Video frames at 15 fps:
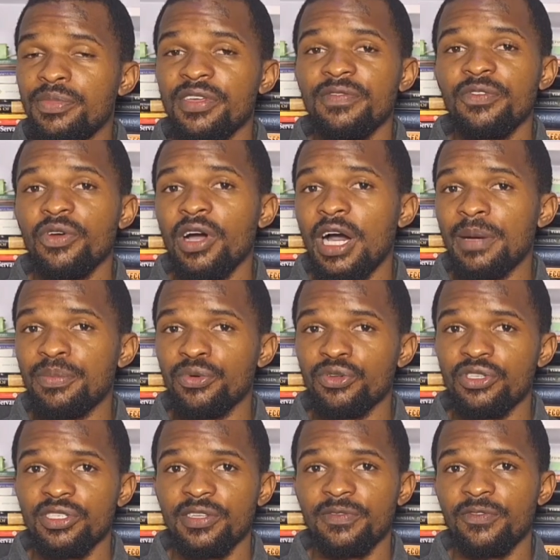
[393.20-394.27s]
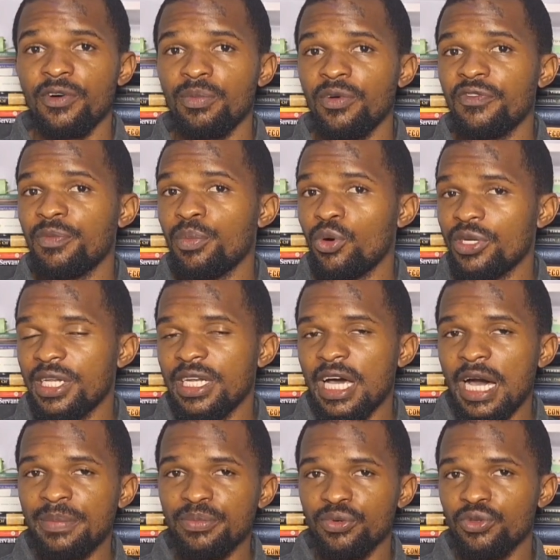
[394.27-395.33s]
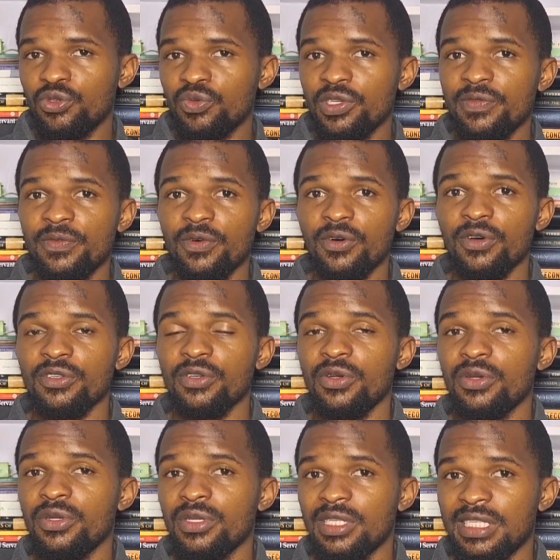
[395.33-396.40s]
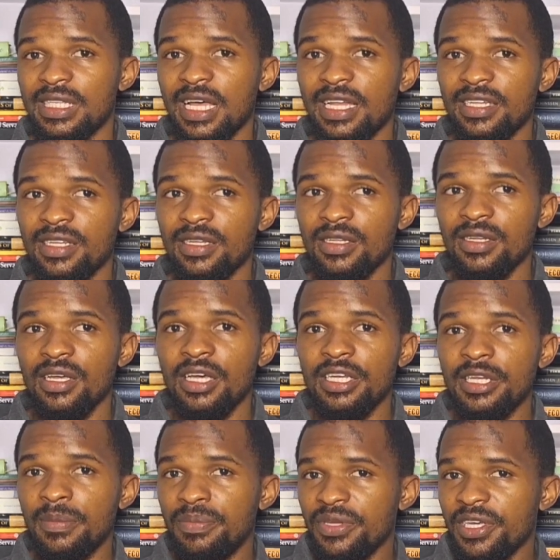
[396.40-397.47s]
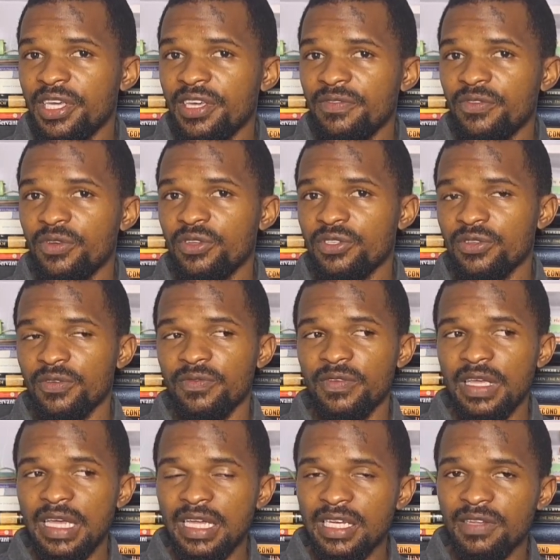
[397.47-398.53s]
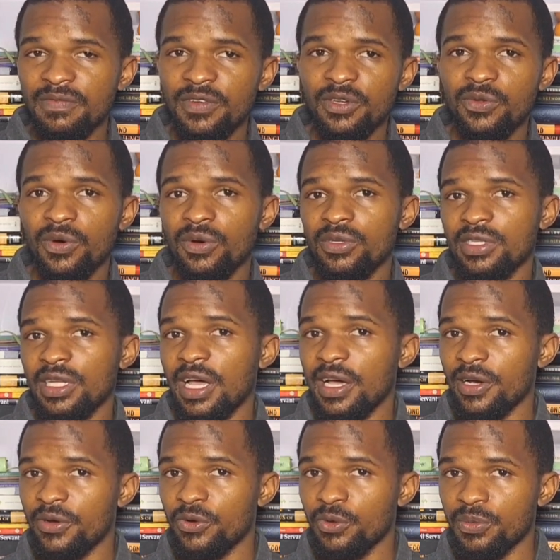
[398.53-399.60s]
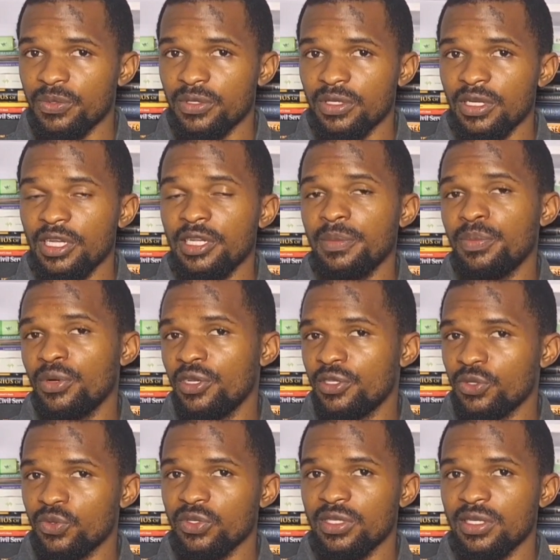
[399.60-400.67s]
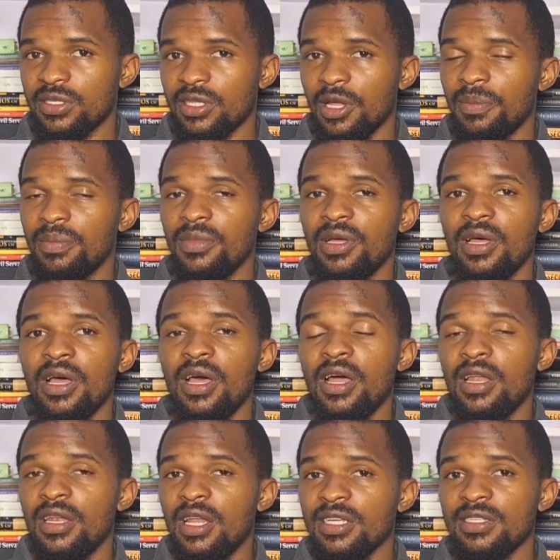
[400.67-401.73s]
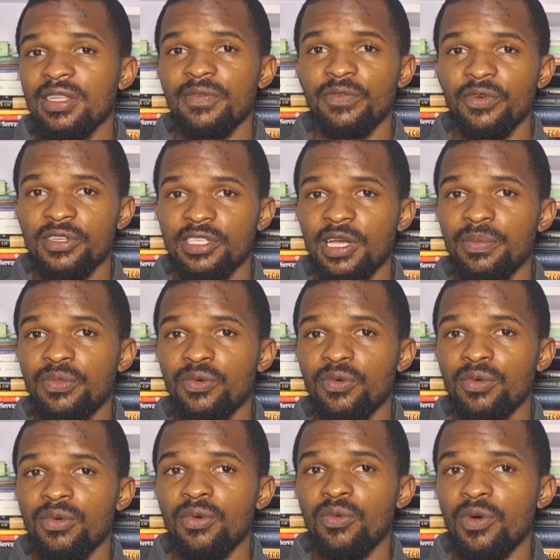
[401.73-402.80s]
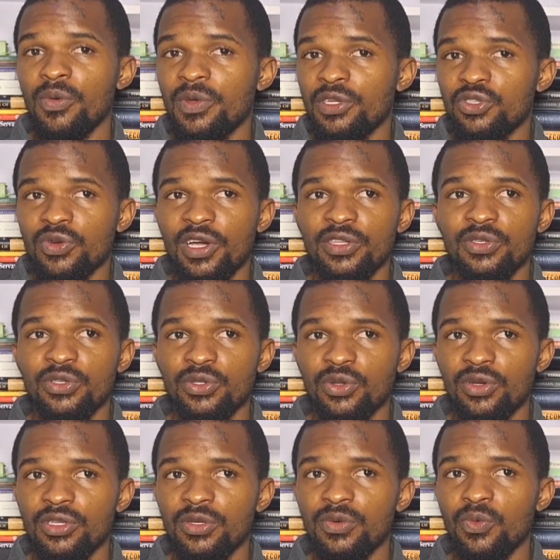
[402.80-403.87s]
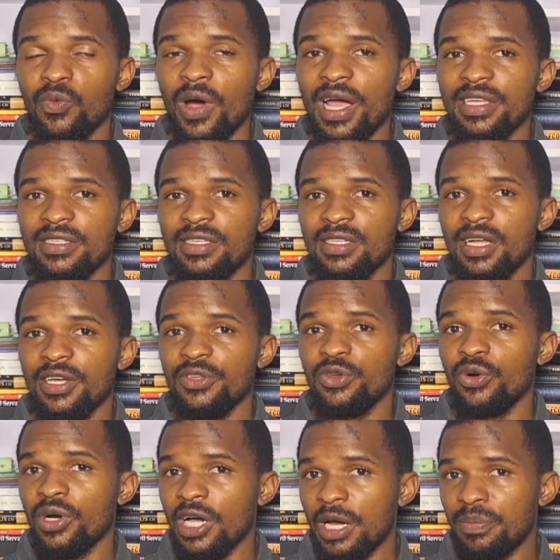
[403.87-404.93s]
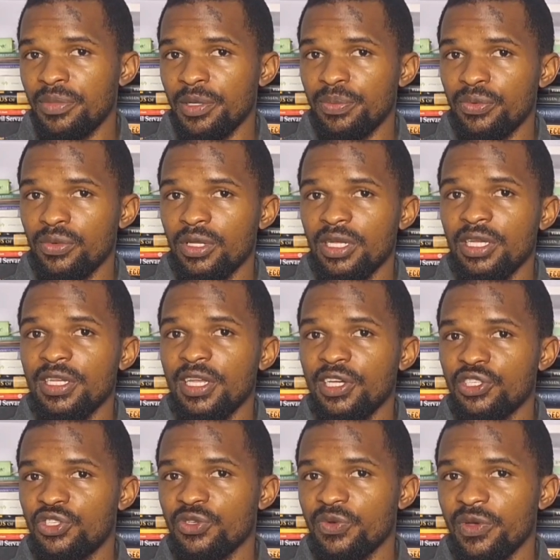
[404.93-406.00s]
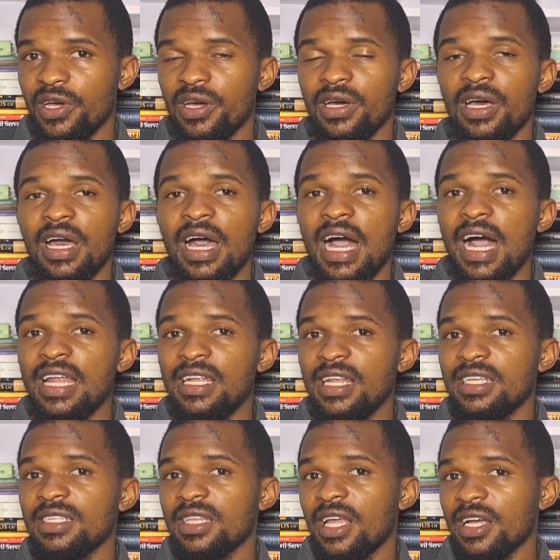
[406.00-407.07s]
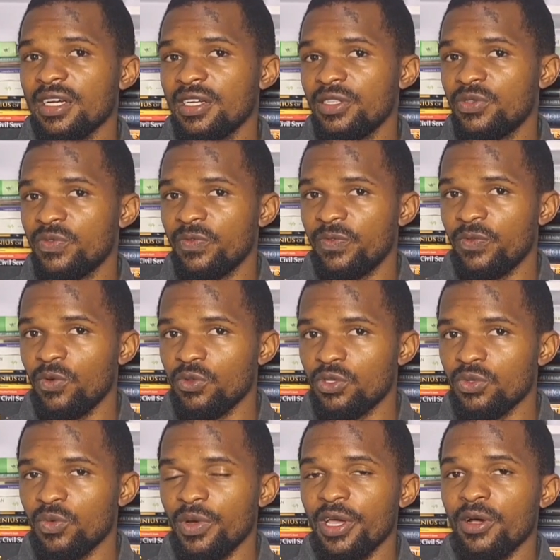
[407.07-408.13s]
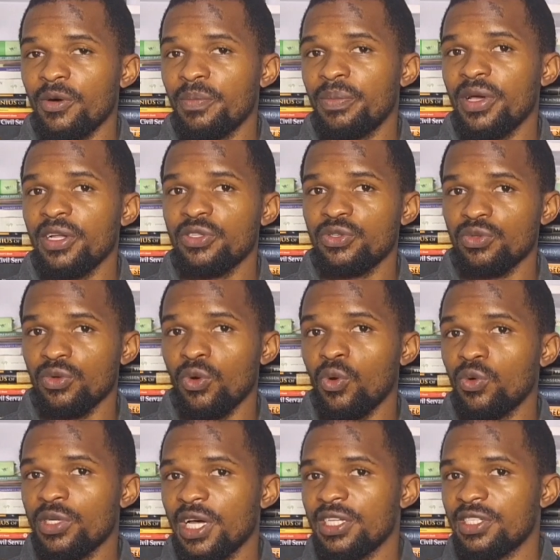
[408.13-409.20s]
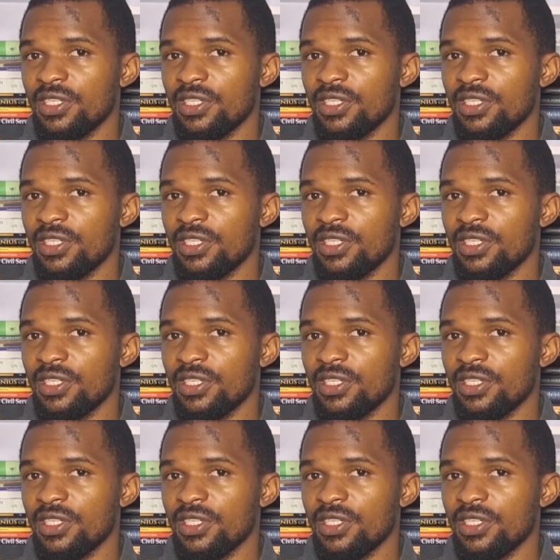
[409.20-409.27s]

behavioral approach is a form of modern approach which focuses on understanding the behaviors of individuals and groups in the political system. Let's take, for example, when we are trying to study why is it that younger people in Nigeria are less likely to vote when compared to older